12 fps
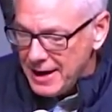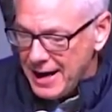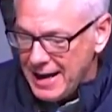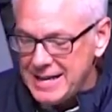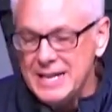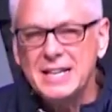
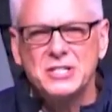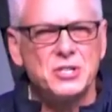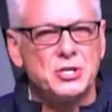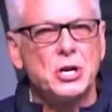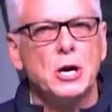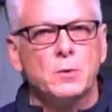And he doesn't
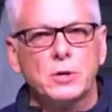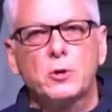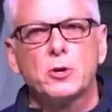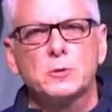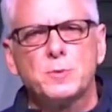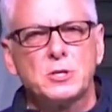start with the
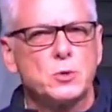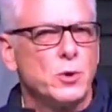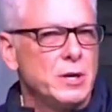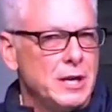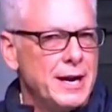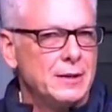Christmas
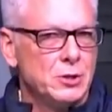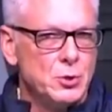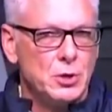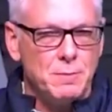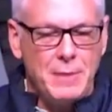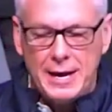story like
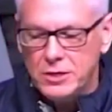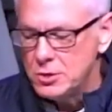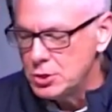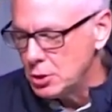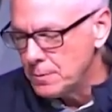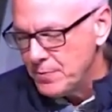Luke and Matthew
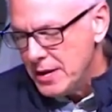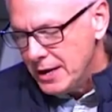do.